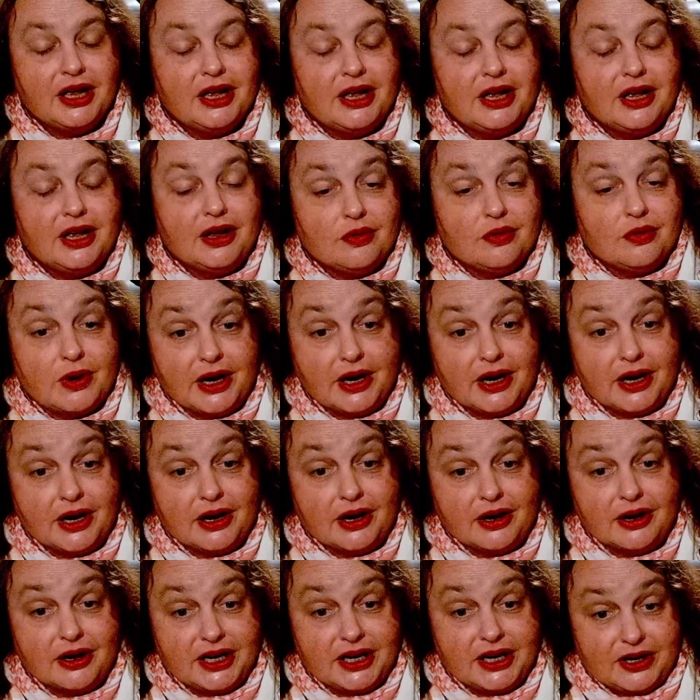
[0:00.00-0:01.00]
where
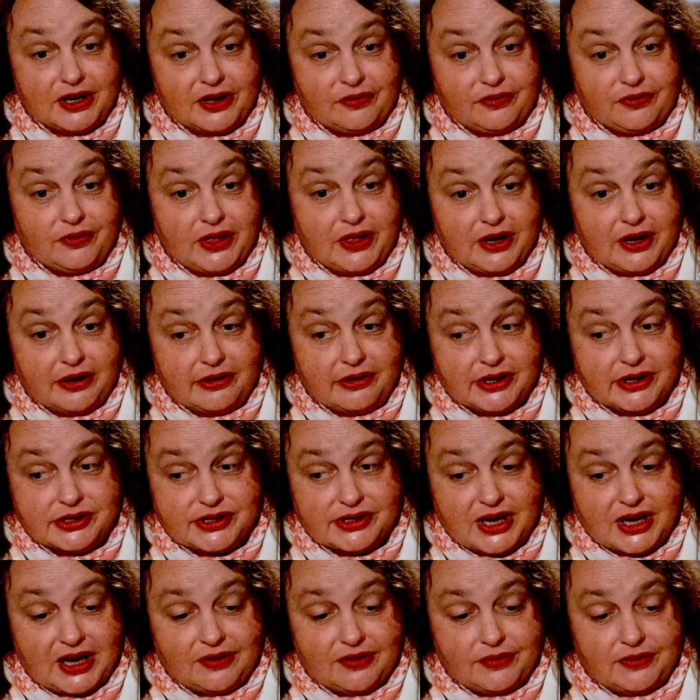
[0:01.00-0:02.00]
if there is
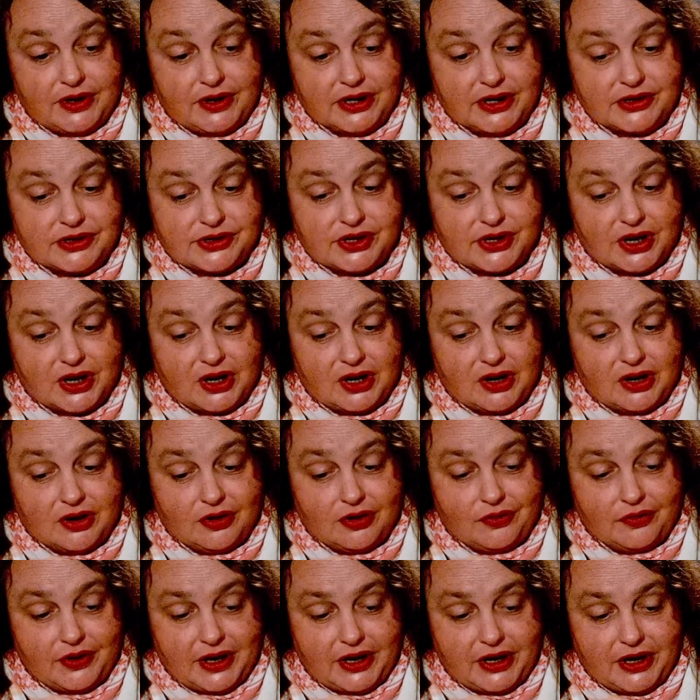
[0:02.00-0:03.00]
evidence of
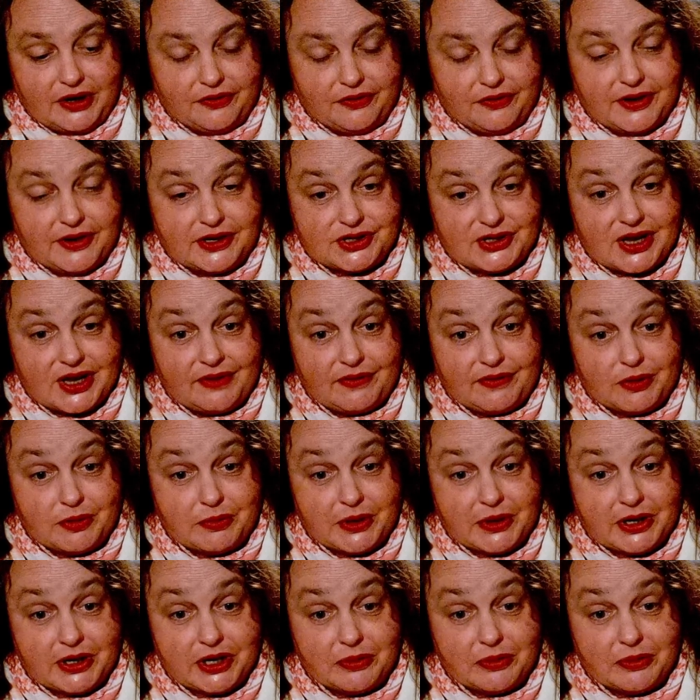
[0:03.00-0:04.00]
an offense having been
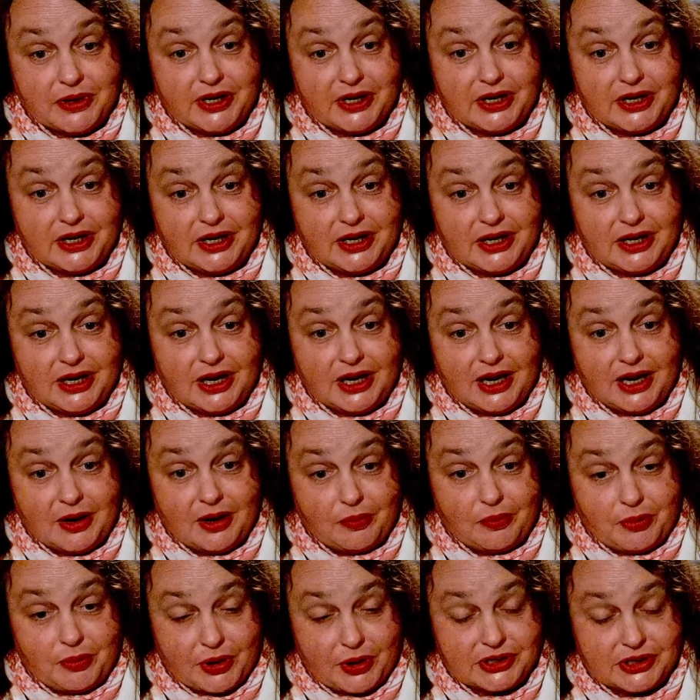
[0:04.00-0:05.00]
committed, a
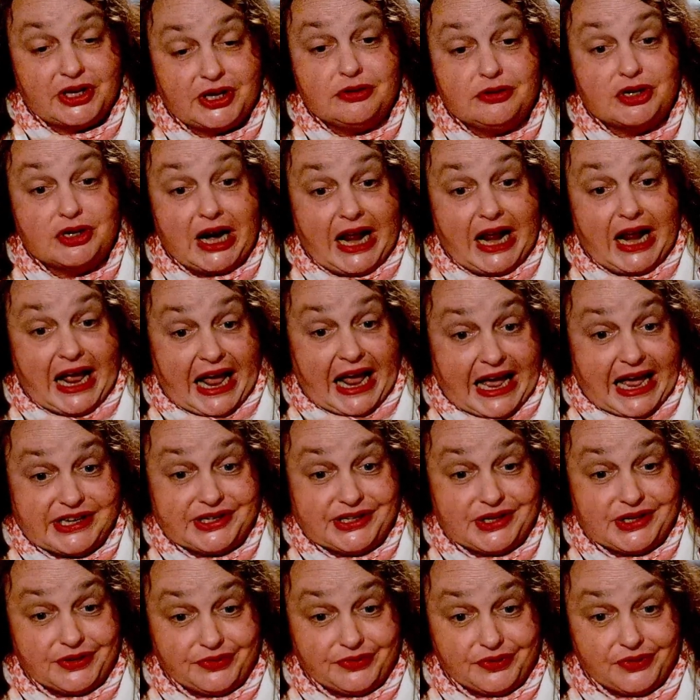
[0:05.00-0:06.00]
prosecution has
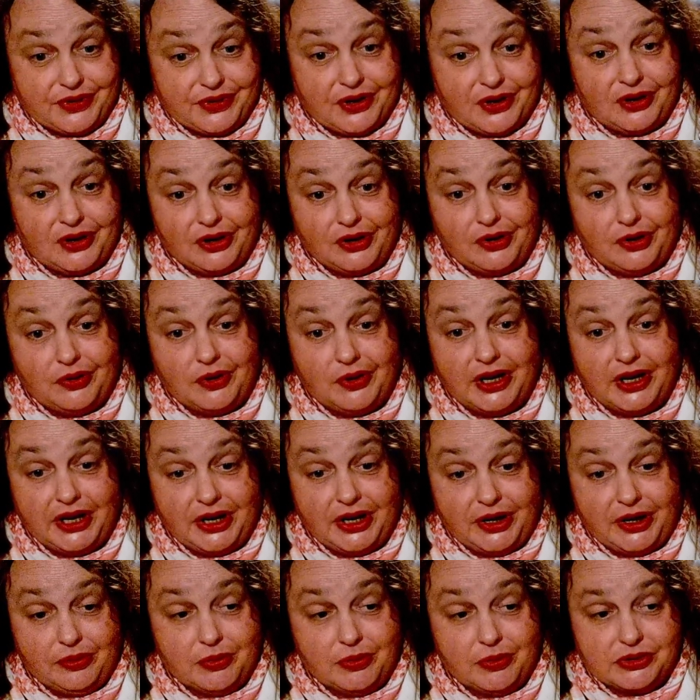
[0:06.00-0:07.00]
to follow
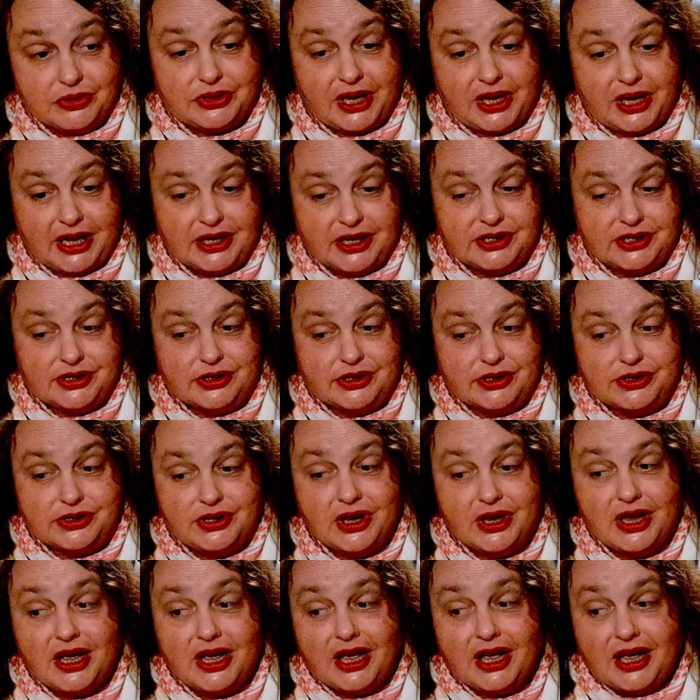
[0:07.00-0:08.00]
in most cases.
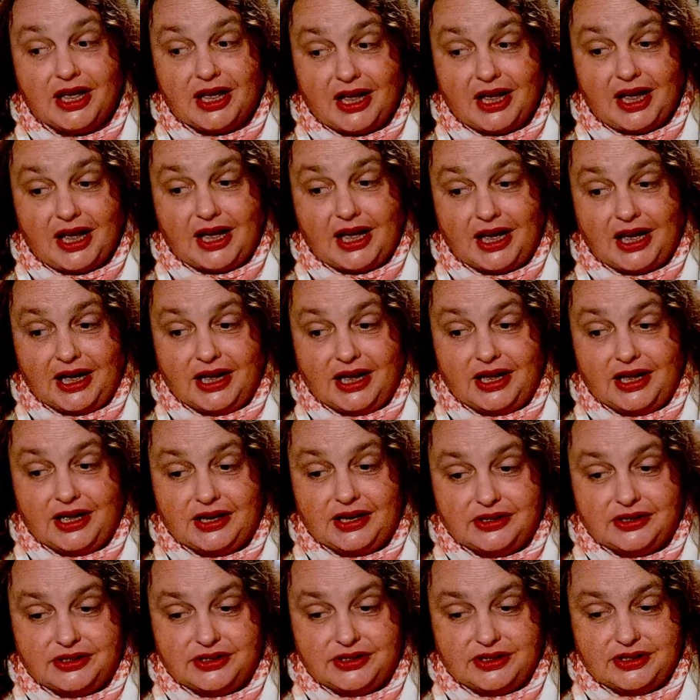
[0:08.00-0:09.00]

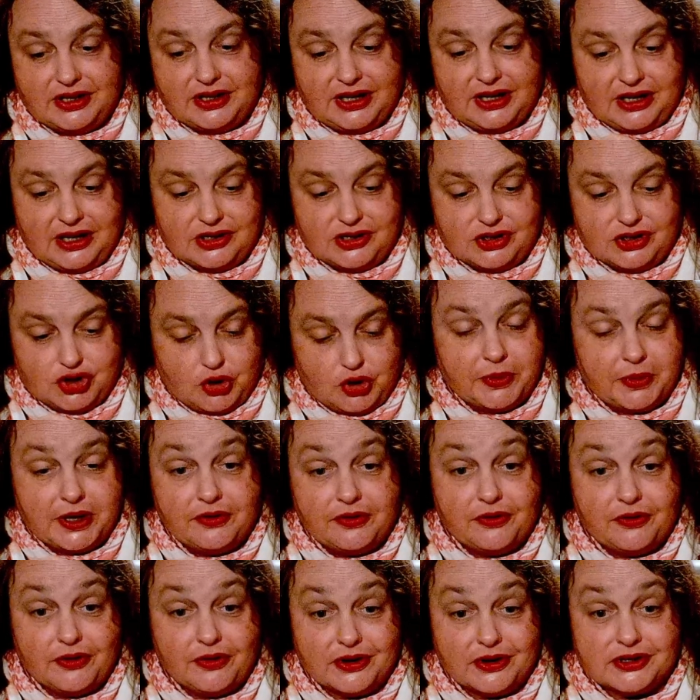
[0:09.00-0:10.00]
And in Germany,
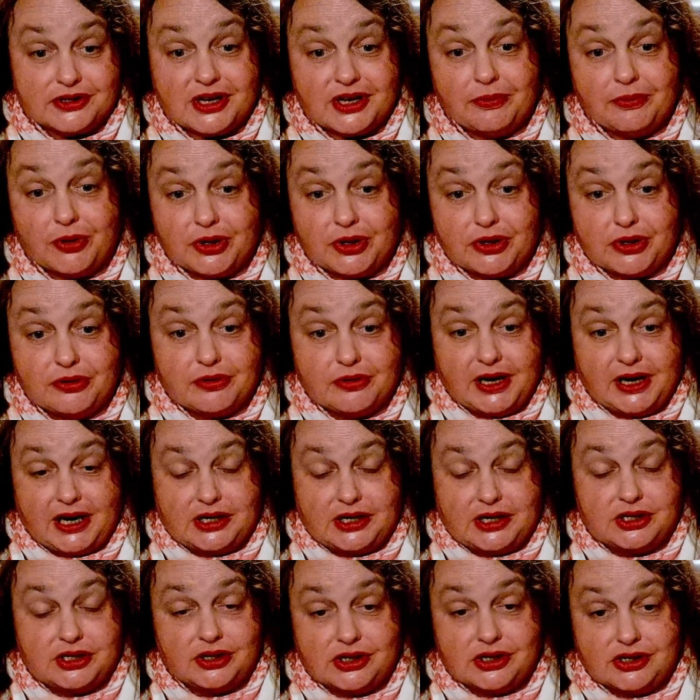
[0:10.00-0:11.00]
for example, you can
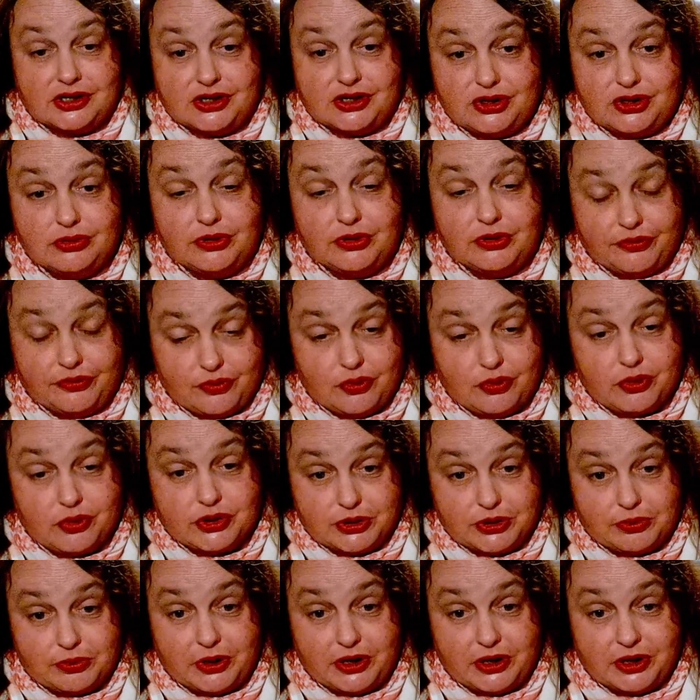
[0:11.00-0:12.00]
actually sue to force a
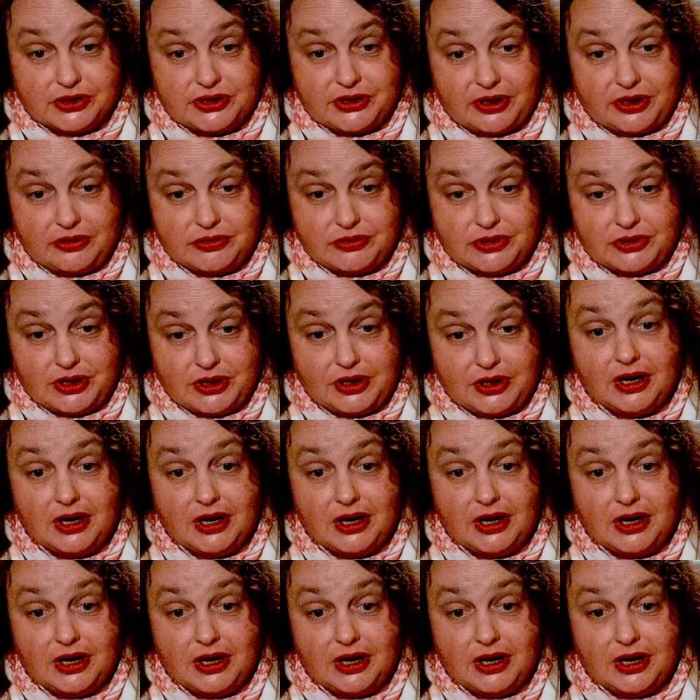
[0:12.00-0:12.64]
prosecution.